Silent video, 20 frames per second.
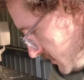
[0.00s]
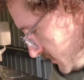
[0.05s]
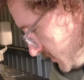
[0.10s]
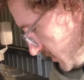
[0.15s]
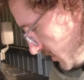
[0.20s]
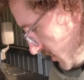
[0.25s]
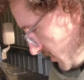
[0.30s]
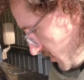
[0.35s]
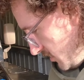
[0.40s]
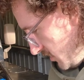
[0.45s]

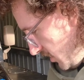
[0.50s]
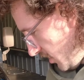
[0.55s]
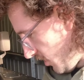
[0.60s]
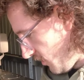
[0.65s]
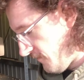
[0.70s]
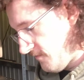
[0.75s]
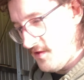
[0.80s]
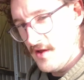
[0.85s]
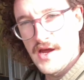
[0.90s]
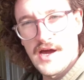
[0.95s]
So
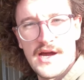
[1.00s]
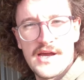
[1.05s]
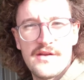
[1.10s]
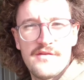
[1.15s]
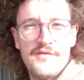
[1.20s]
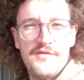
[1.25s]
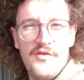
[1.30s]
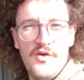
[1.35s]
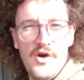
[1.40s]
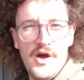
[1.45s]
hopefully I
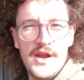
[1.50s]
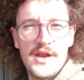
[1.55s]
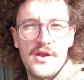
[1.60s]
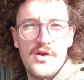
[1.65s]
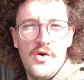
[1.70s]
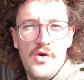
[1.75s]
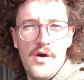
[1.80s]
can find it,